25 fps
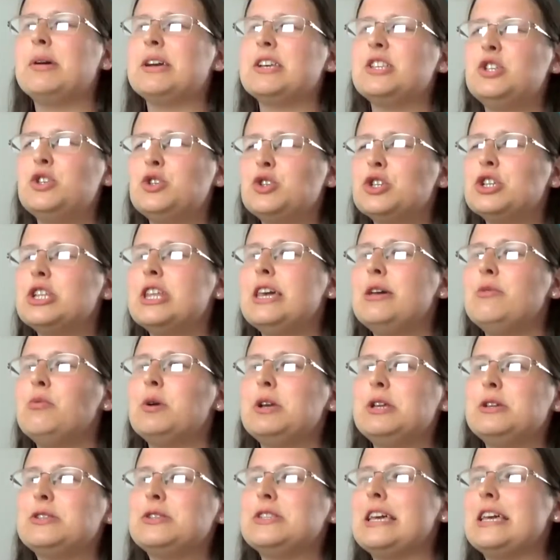because usually
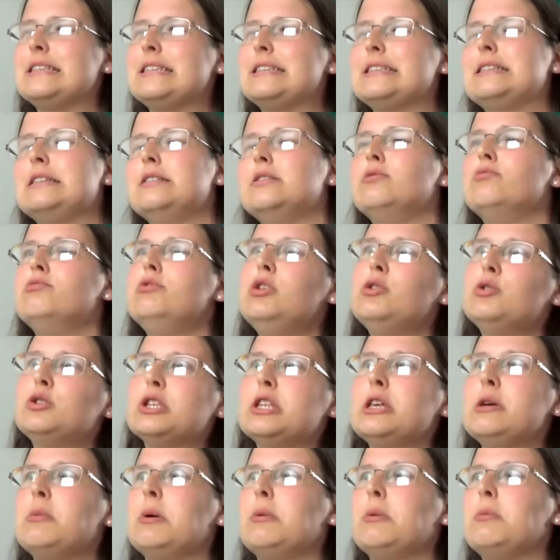when you say
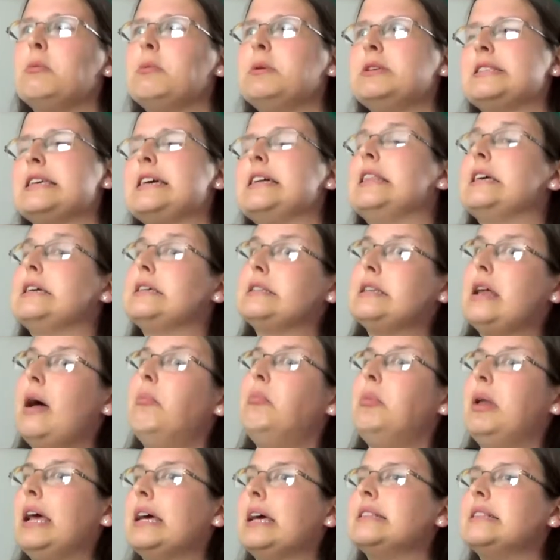usually when we say like
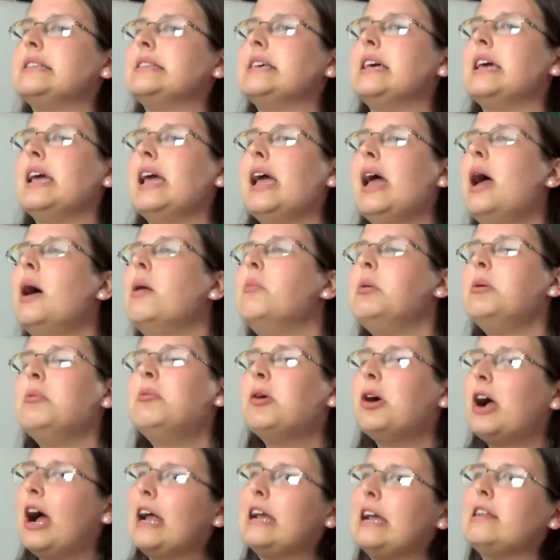step dancing
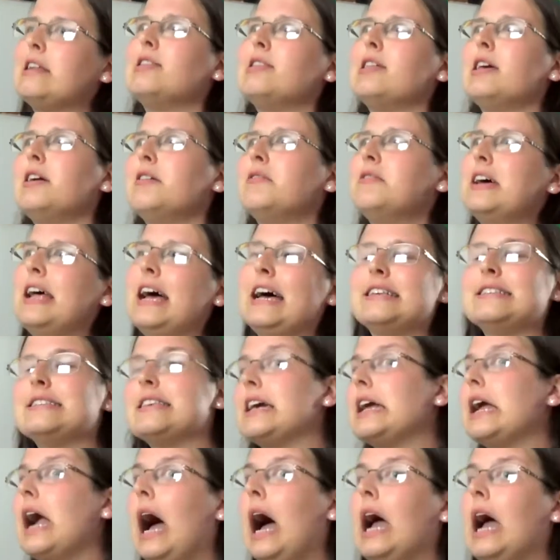people kind of think of it as
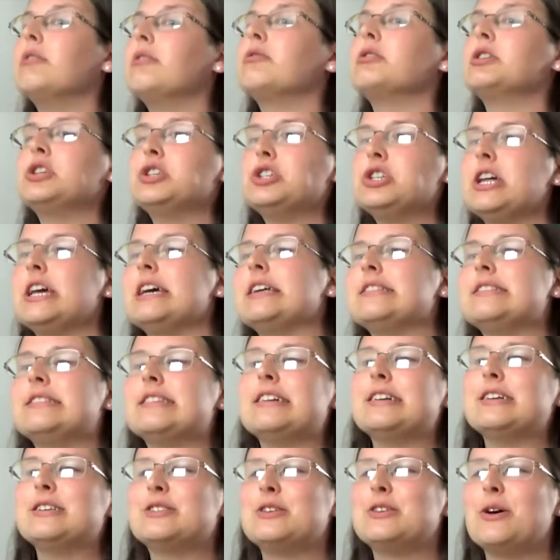like irish
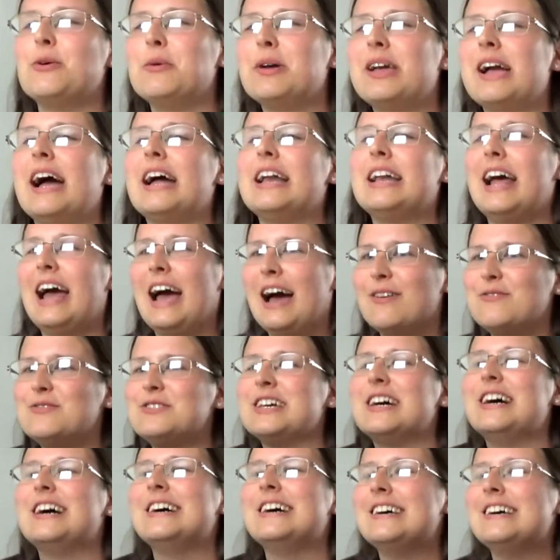dancing so we right, kind of have
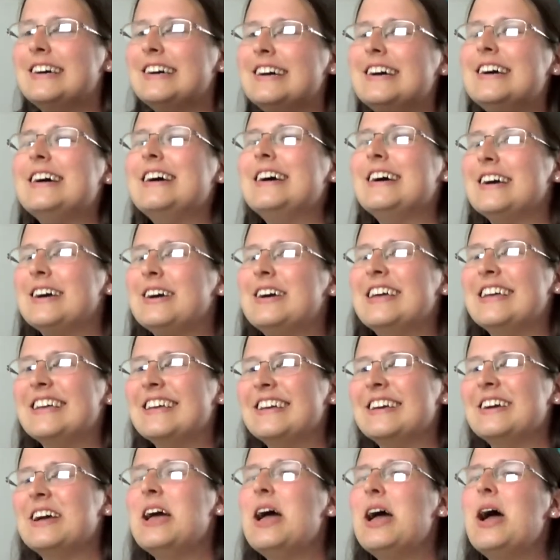to right
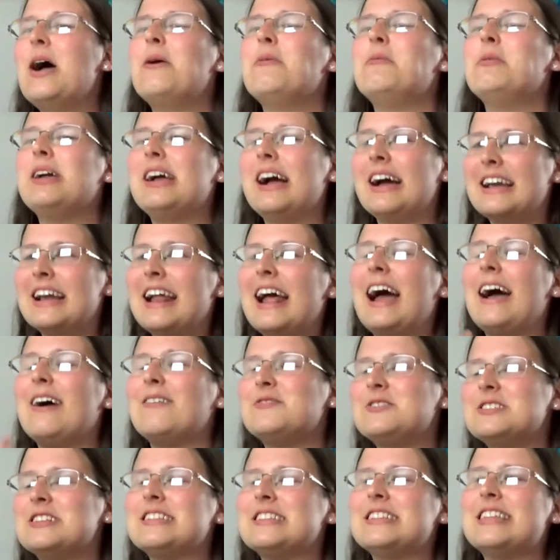okay. we kind of
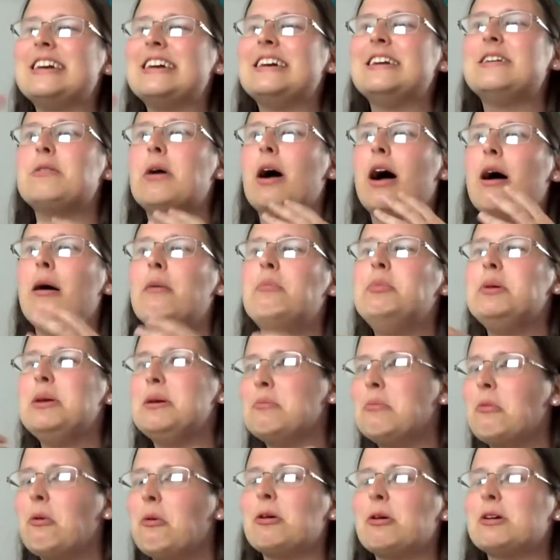have to like uh, be
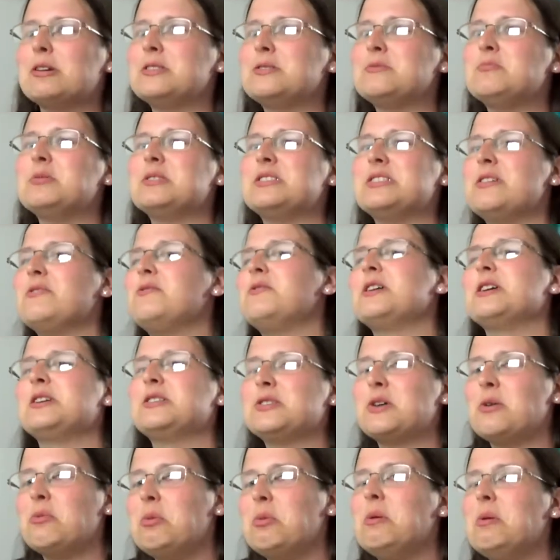more specific
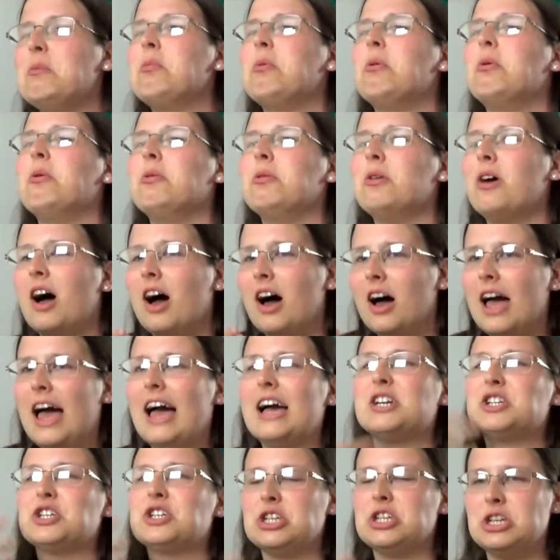so people
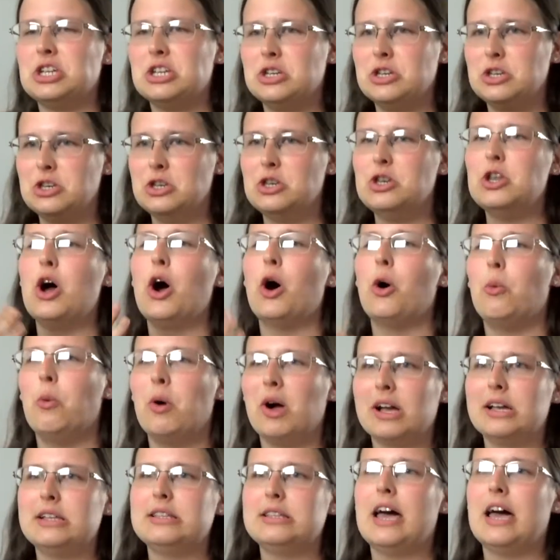actually know
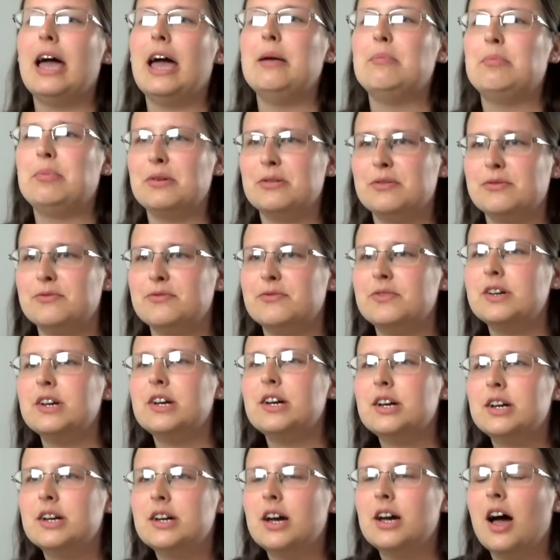what type of
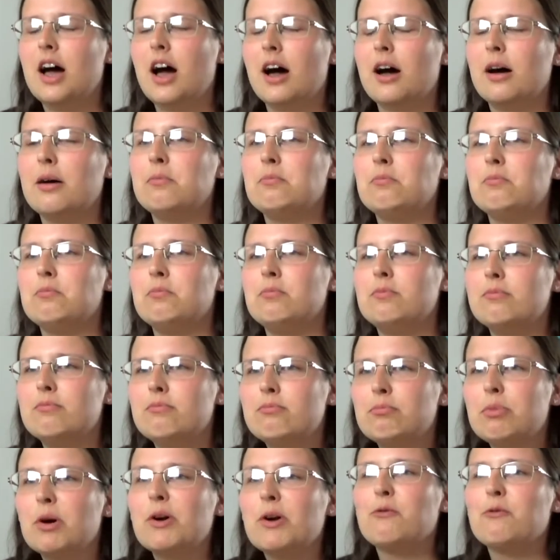um,
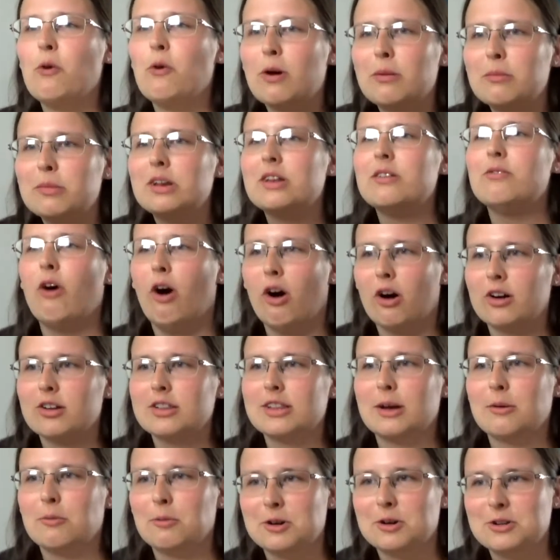performative art
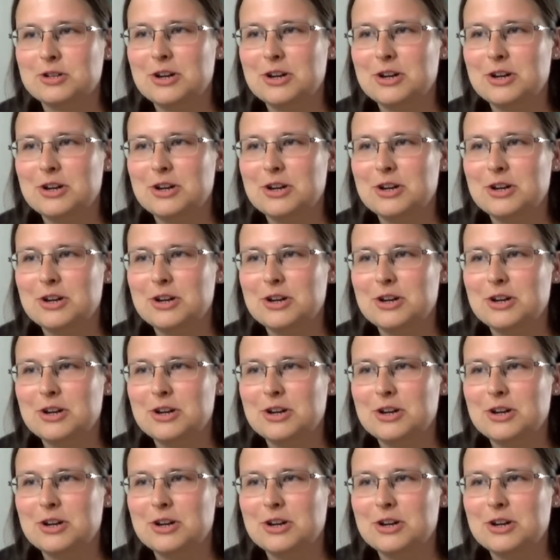that we're